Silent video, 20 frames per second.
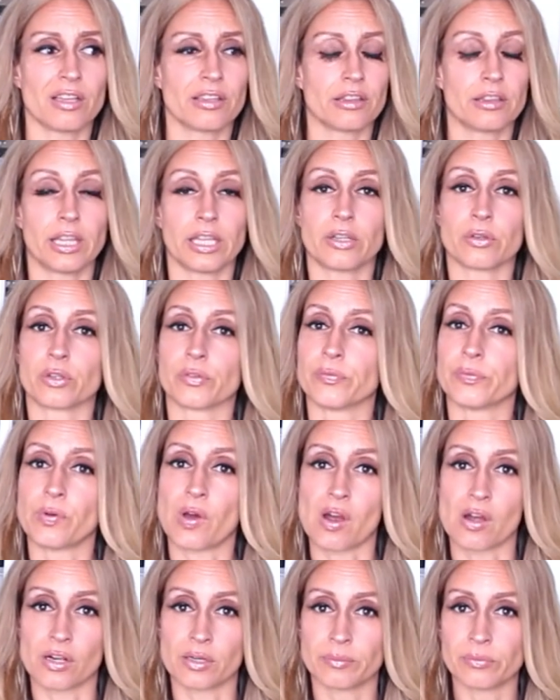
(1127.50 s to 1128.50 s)
they go to
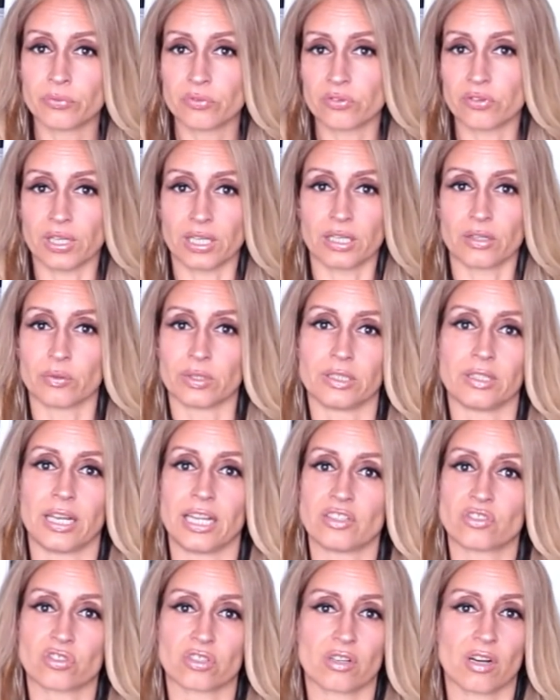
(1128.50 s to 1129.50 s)
farms, they go on
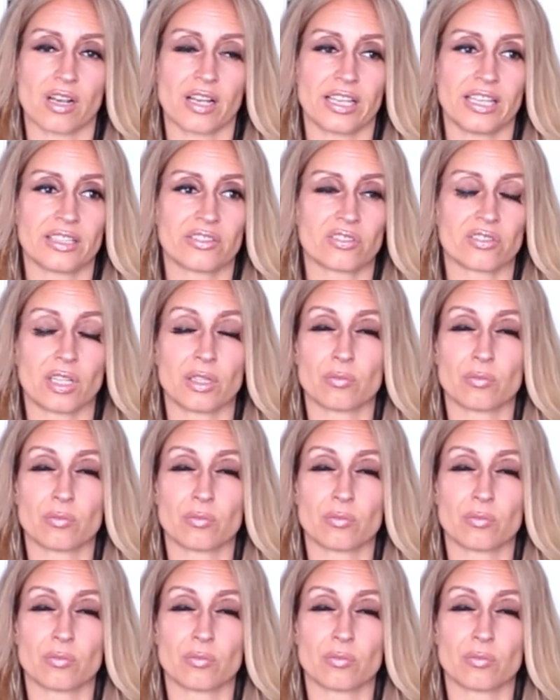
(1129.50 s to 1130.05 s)
nature hikes,